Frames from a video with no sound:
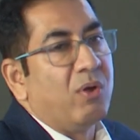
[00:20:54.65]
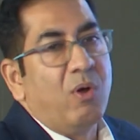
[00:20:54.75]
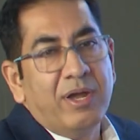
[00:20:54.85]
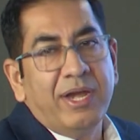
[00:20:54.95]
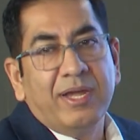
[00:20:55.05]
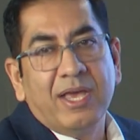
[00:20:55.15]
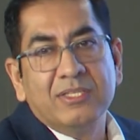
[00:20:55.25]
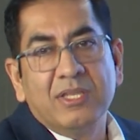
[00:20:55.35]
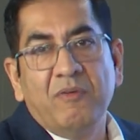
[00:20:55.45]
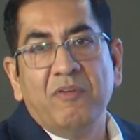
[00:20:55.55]
All data
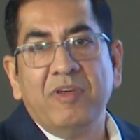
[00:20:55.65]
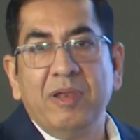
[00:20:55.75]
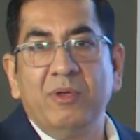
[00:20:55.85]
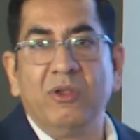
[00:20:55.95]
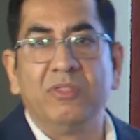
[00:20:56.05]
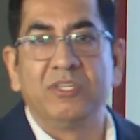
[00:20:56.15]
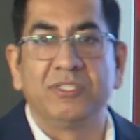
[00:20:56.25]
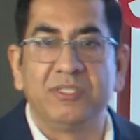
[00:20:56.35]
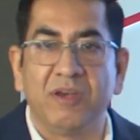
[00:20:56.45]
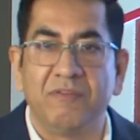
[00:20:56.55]
is now available on the
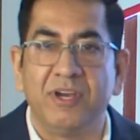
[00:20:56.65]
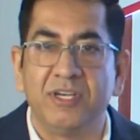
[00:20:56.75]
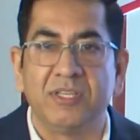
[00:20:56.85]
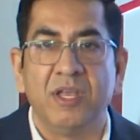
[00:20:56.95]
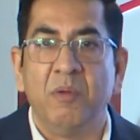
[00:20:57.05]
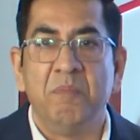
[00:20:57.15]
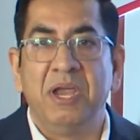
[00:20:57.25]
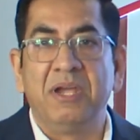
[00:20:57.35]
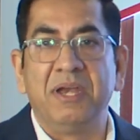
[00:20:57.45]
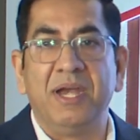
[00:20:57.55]
servers.
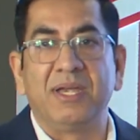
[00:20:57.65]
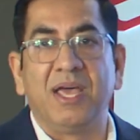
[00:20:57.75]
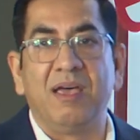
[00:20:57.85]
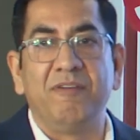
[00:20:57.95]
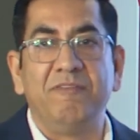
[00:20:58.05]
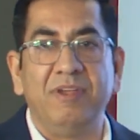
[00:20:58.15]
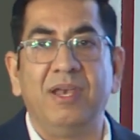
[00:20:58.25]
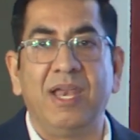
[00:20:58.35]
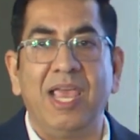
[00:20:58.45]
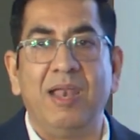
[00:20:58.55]
Big data
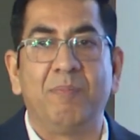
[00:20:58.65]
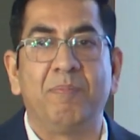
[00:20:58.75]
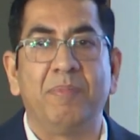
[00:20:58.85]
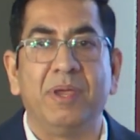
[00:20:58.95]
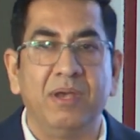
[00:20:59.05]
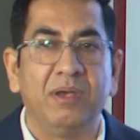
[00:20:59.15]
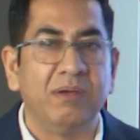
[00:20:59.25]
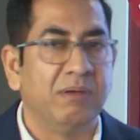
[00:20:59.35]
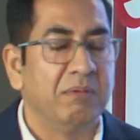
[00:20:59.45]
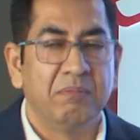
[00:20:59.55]
will help
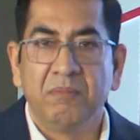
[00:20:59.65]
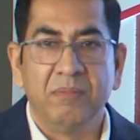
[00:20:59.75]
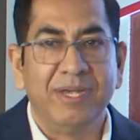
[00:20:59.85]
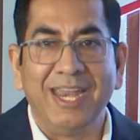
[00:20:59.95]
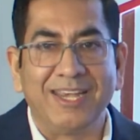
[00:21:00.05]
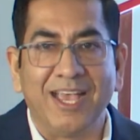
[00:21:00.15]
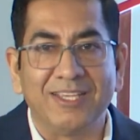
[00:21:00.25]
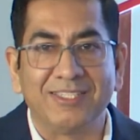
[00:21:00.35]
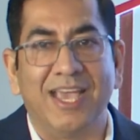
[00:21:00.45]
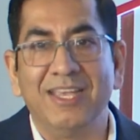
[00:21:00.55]
in
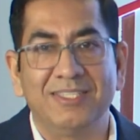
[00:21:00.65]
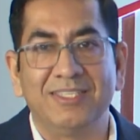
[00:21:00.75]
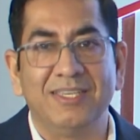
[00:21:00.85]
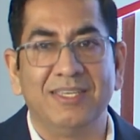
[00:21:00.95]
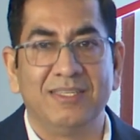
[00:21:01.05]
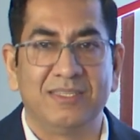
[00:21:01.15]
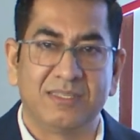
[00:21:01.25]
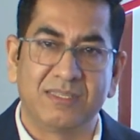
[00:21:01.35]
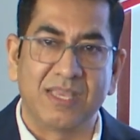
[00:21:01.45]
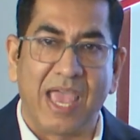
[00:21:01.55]
data
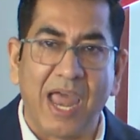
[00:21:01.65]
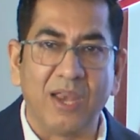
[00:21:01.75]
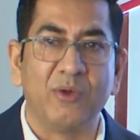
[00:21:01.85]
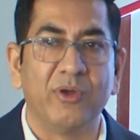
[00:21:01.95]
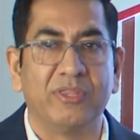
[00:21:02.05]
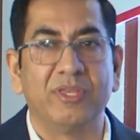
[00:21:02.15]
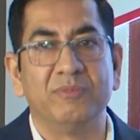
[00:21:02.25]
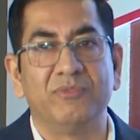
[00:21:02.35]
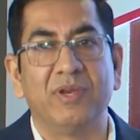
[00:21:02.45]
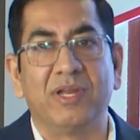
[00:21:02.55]
sciences.
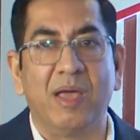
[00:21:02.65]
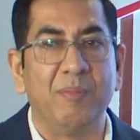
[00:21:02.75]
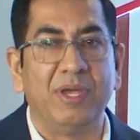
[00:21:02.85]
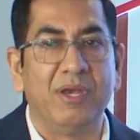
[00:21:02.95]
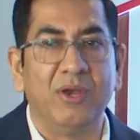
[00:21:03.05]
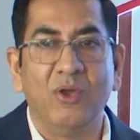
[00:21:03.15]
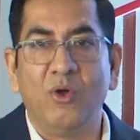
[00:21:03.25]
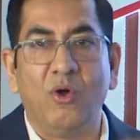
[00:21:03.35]
Algorithms will come in.